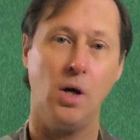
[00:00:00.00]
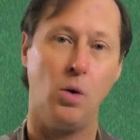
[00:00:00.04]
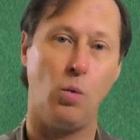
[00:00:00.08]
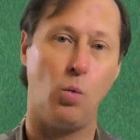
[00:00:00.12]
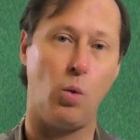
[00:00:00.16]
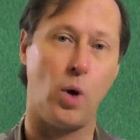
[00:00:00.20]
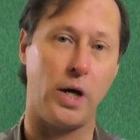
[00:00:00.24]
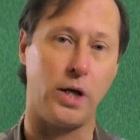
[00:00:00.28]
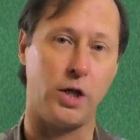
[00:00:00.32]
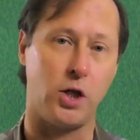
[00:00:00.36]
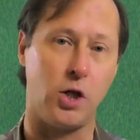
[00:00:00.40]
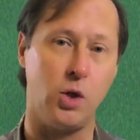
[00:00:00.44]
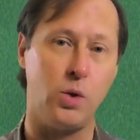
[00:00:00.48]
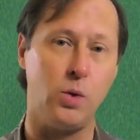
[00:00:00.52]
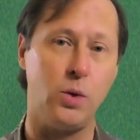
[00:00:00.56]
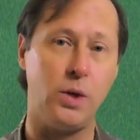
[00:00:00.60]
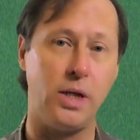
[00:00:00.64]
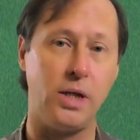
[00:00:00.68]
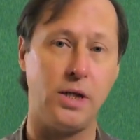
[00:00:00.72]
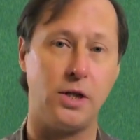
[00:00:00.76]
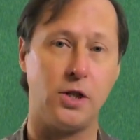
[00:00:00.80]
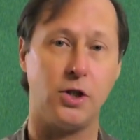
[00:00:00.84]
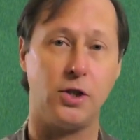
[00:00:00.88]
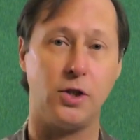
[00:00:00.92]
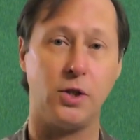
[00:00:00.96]
What you
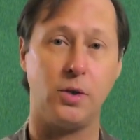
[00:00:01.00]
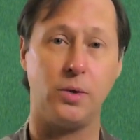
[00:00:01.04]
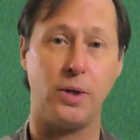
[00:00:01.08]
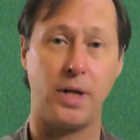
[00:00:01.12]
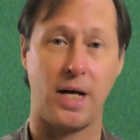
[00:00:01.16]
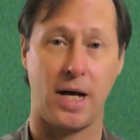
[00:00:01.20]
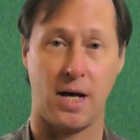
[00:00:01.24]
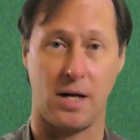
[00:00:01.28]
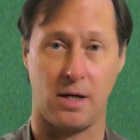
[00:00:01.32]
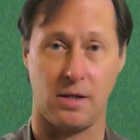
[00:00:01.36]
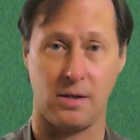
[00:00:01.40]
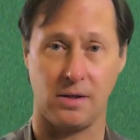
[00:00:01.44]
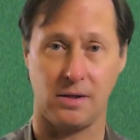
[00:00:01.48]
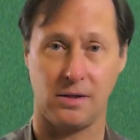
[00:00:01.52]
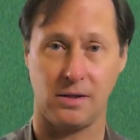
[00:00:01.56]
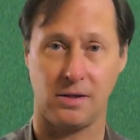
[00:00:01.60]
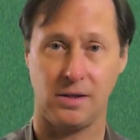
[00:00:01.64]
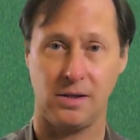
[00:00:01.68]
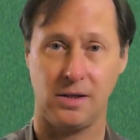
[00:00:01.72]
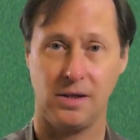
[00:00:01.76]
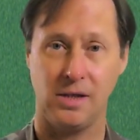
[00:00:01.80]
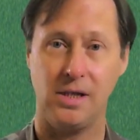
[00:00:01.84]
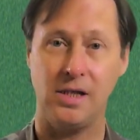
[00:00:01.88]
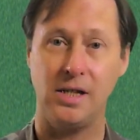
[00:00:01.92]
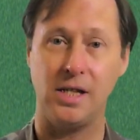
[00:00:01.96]
need to do now
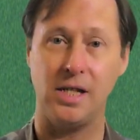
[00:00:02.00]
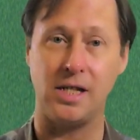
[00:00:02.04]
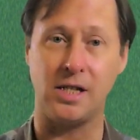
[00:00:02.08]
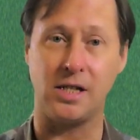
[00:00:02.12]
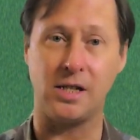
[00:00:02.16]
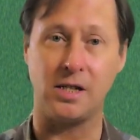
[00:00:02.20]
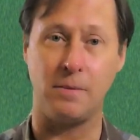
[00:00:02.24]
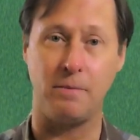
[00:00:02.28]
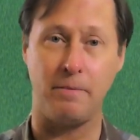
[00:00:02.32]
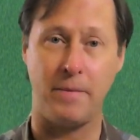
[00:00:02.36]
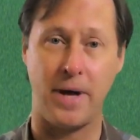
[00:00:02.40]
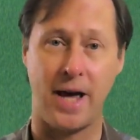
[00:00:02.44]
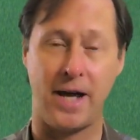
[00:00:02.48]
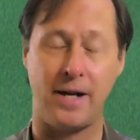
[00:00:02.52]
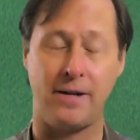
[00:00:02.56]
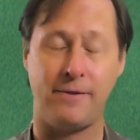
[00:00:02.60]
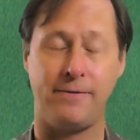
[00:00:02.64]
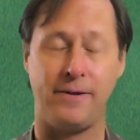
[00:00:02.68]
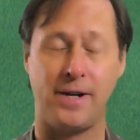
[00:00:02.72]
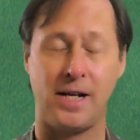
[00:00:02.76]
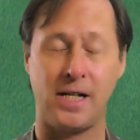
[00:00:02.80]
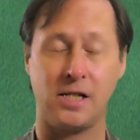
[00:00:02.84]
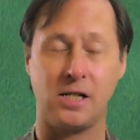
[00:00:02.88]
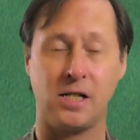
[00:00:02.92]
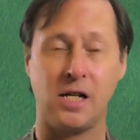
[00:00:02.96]
is to
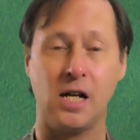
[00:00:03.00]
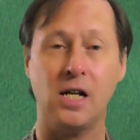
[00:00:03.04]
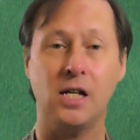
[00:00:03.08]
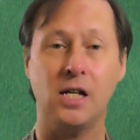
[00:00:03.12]
manifest